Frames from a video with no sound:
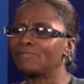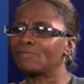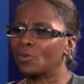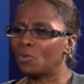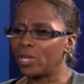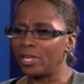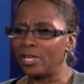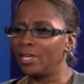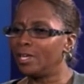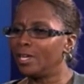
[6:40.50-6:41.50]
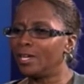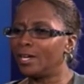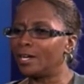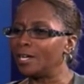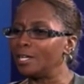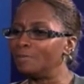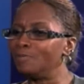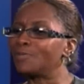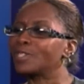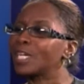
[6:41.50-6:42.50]
we
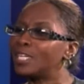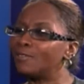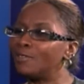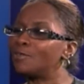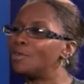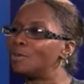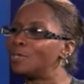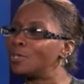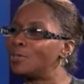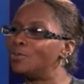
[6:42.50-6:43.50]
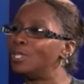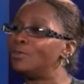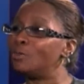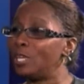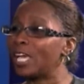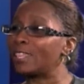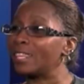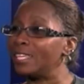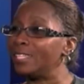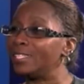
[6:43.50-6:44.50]
kind of look forward to when we had
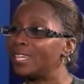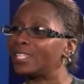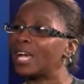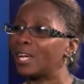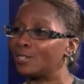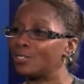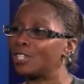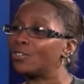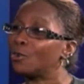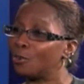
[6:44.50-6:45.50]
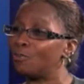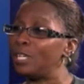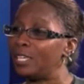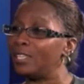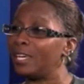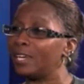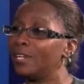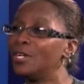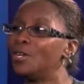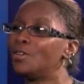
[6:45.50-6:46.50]
things at the house that her being there
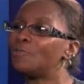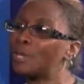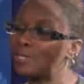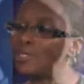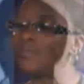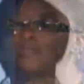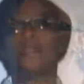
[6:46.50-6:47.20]
because she was sort